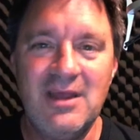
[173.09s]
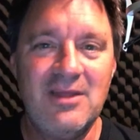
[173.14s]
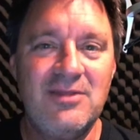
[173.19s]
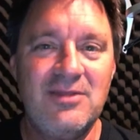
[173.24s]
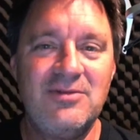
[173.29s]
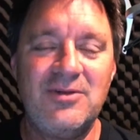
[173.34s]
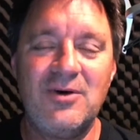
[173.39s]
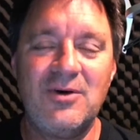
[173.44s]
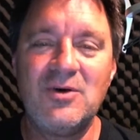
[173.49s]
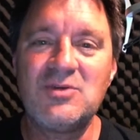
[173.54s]

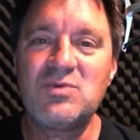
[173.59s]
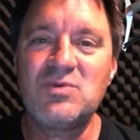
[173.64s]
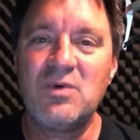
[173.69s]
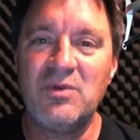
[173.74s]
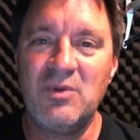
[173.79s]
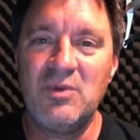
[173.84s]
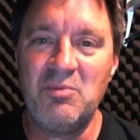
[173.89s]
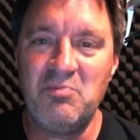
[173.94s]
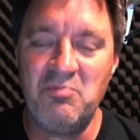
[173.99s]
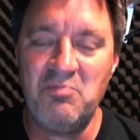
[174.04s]
those were
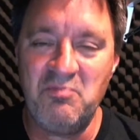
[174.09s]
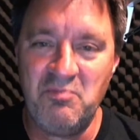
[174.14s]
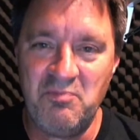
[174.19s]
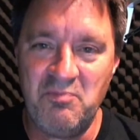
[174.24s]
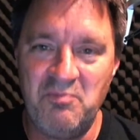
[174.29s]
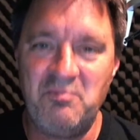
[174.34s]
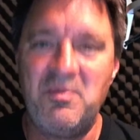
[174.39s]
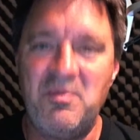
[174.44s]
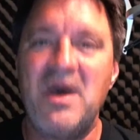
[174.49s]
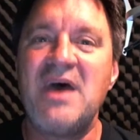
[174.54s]
the
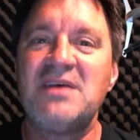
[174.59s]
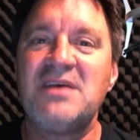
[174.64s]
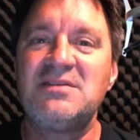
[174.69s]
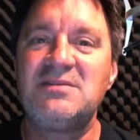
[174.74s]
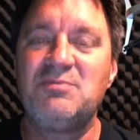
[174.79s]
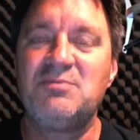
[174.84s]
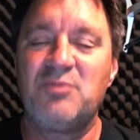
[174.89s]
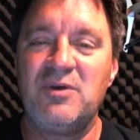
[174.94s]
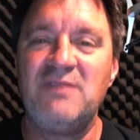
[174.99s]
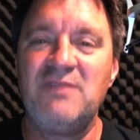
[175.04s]

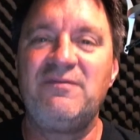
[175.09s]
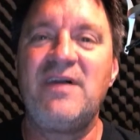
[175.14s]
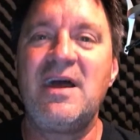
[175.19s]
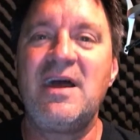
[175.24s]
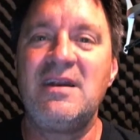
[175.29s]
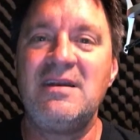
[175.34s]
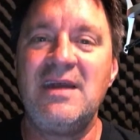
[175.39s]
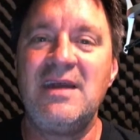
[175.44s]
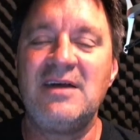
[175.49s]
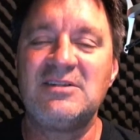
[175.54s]
best
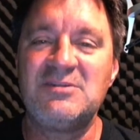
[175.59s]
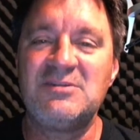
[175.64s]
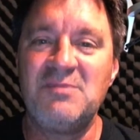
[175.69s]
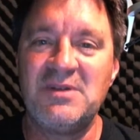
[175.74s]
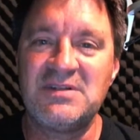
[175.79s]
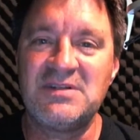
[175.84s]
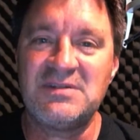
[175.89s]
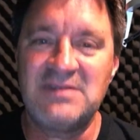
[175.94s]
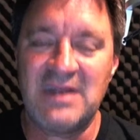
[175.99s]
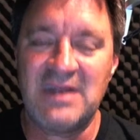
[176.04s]
pre-flight
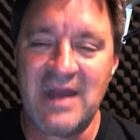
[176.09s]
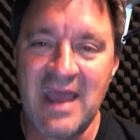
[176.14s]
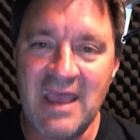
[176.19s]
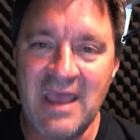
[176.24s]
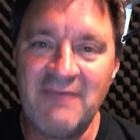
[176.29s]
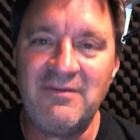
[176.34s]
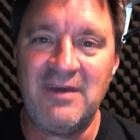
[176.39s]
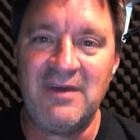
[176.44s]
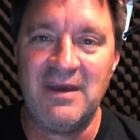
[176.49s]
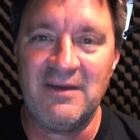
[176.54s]
announcements that I
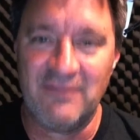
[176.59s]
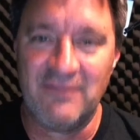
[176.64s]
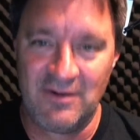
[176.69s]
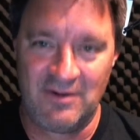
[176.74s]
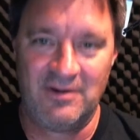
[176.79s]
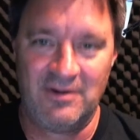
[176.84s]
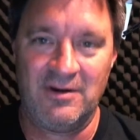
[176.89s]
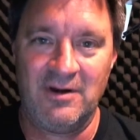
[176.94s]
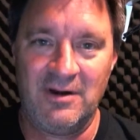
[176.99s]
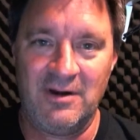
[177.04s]
have ever
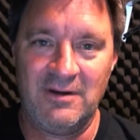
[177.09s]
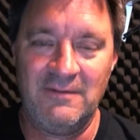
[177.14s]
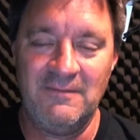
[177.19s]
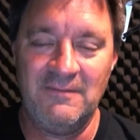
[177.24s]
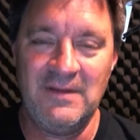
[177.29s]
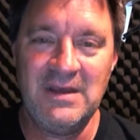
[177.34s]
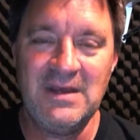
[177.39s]
heard.